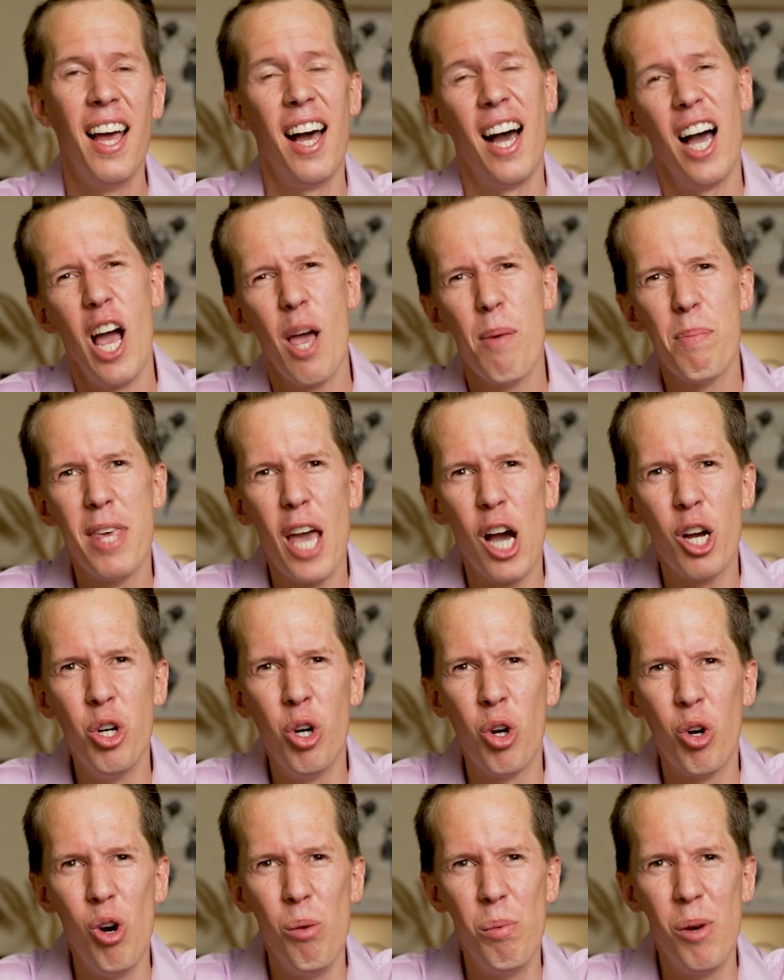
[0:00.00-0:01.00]
I'm Jaco
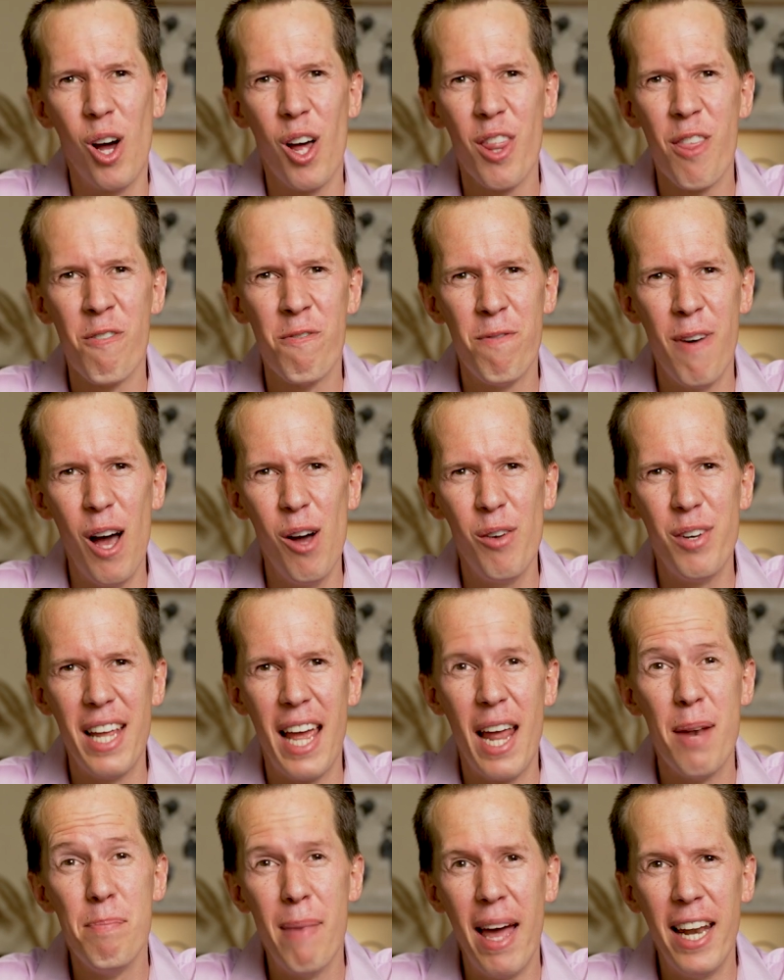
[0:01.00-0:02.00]
Grobbelaar, the founder
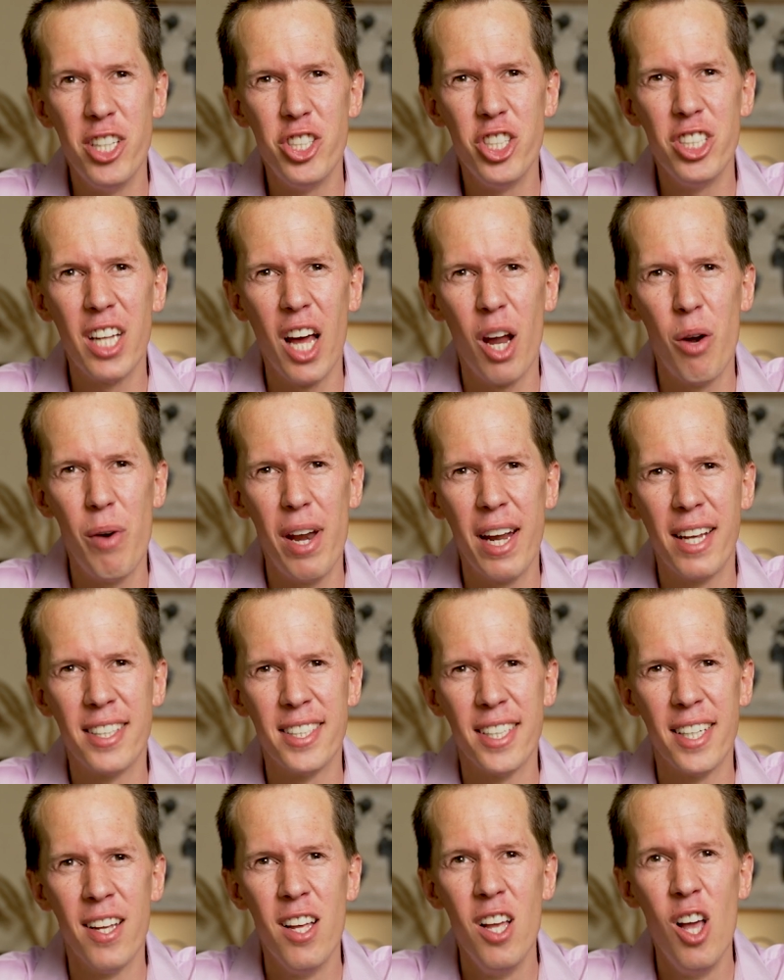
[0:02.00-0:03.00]
and managing
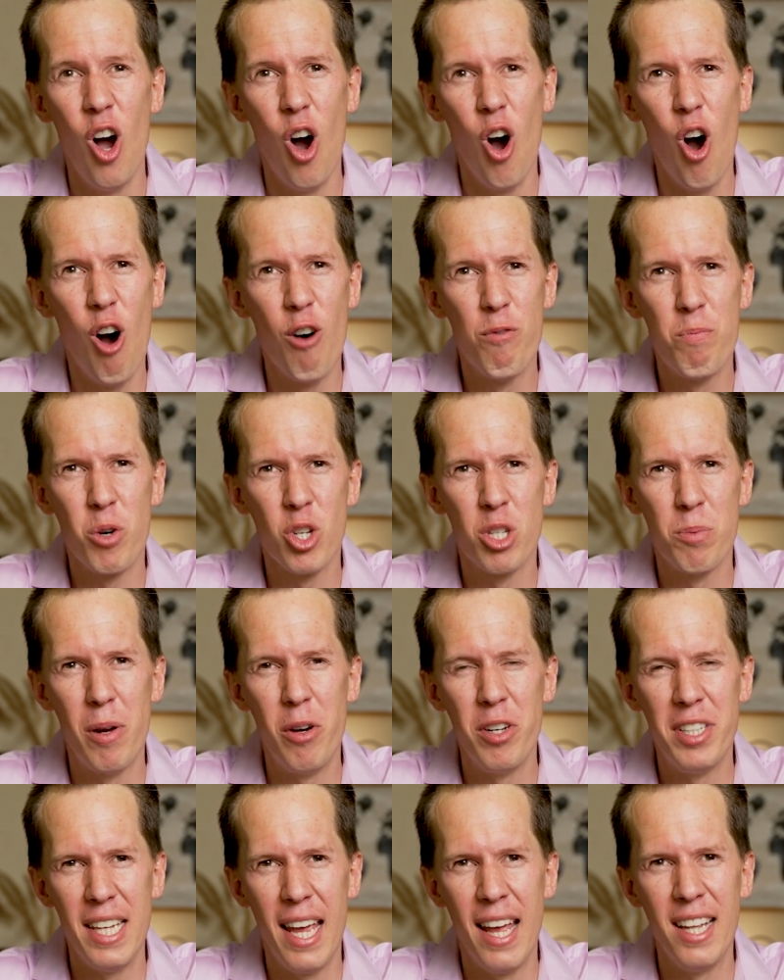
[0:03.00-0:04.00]
director of
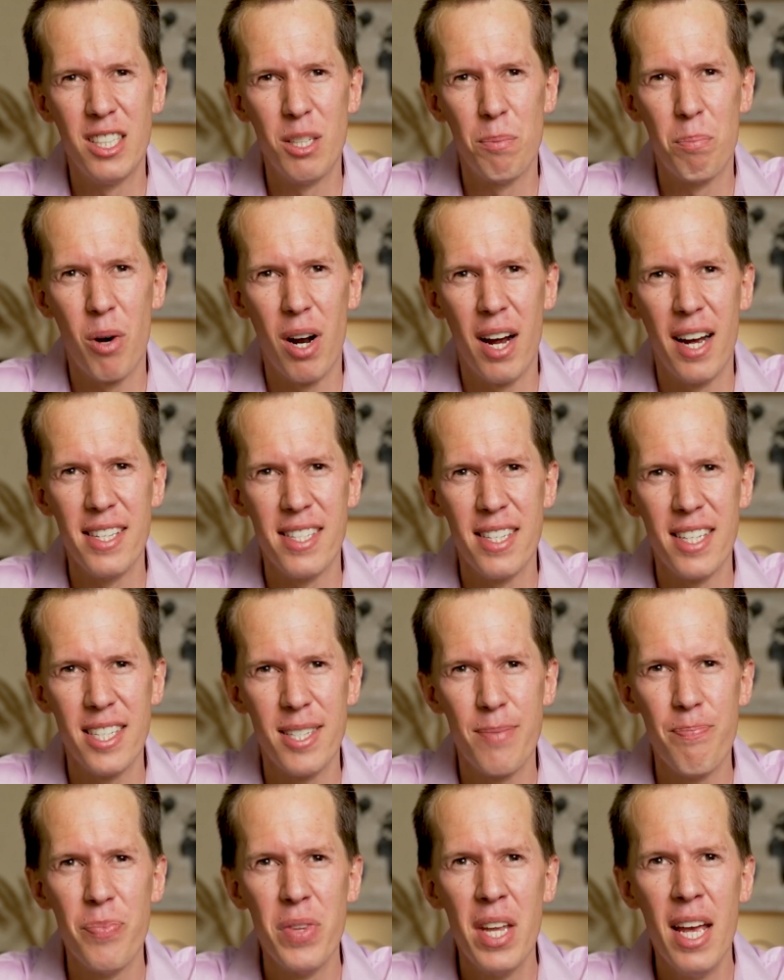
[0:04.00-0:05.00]
Prosperity
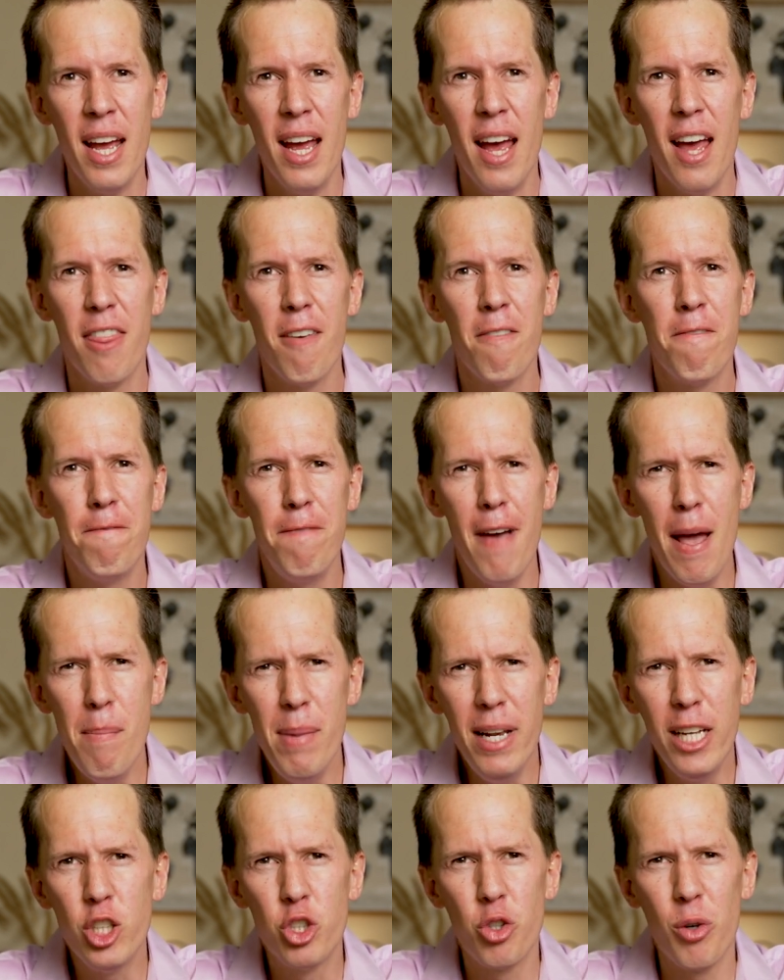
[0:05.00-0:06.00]
Enterprises. The
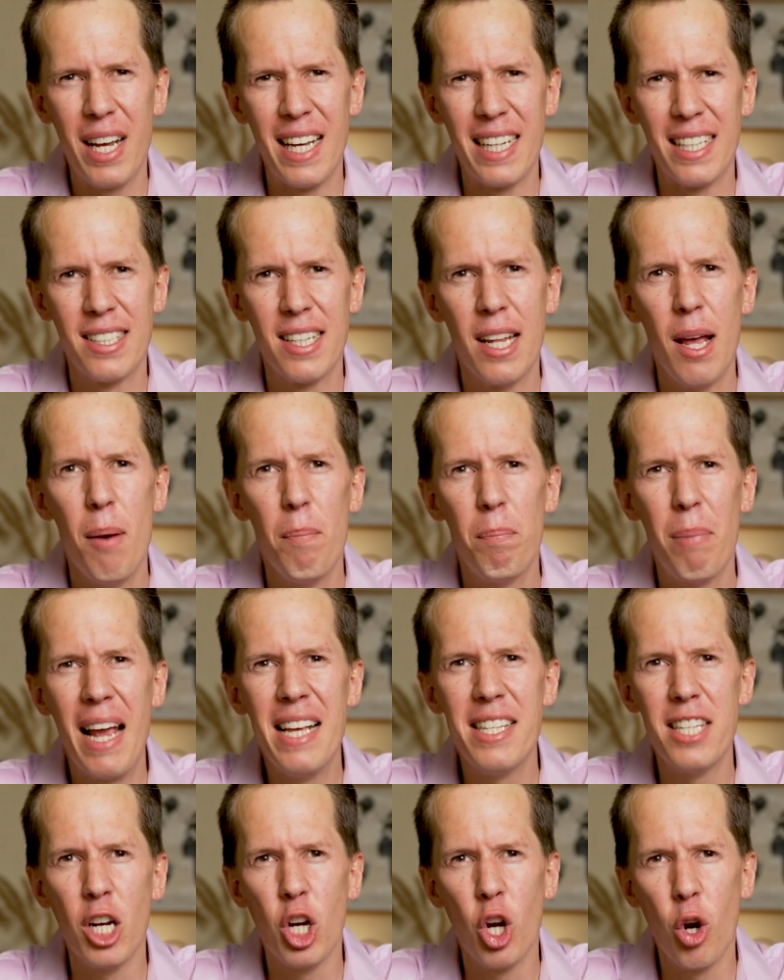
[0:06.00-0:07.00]
family trust
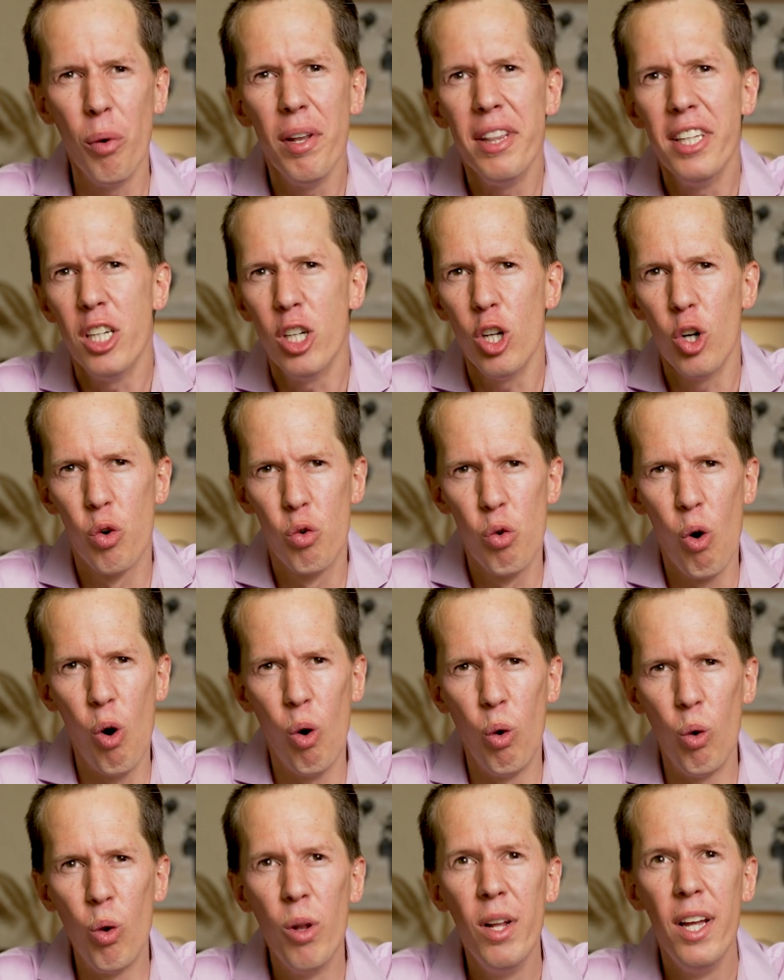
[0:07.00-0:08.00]
plays a critical
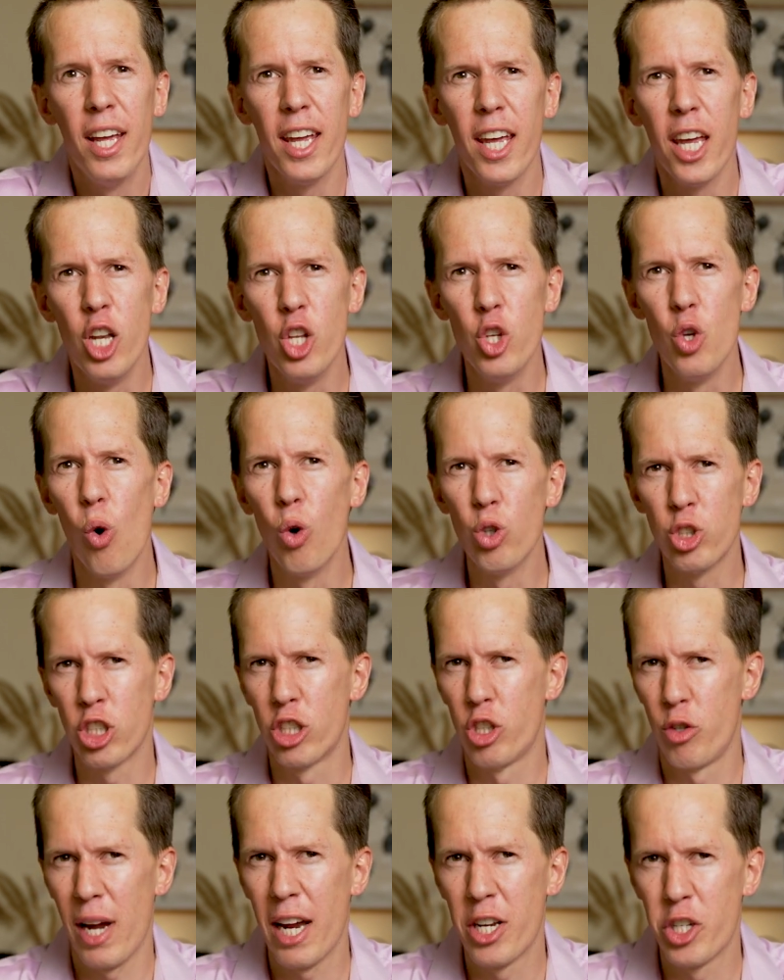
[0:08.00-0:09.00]
role in your
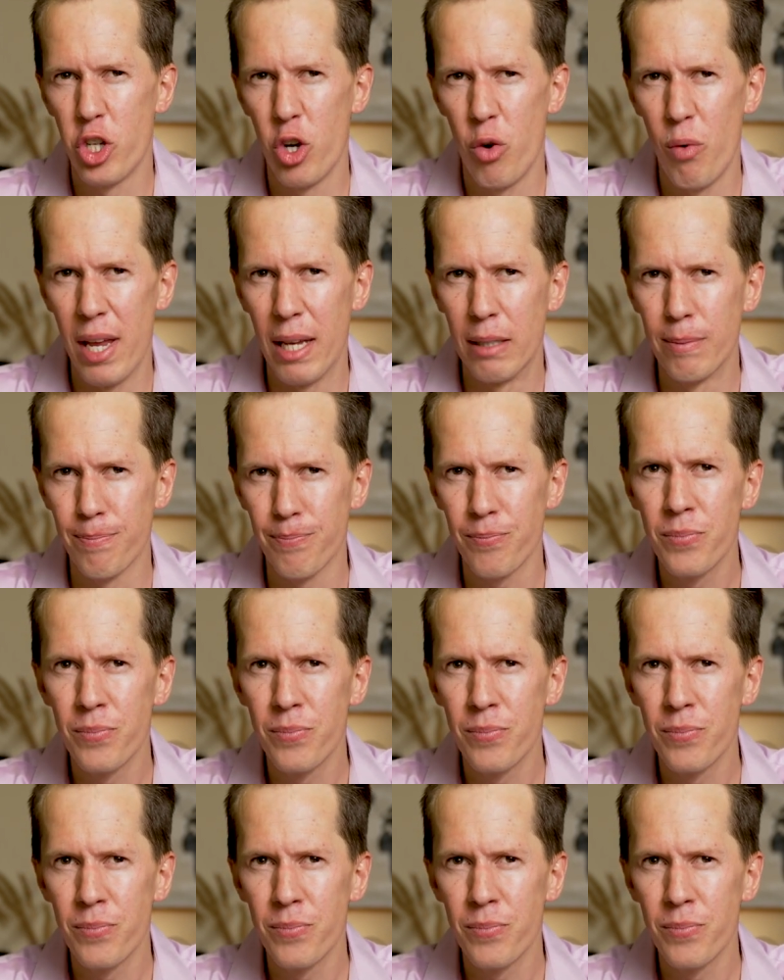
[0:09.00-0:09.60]
structuring.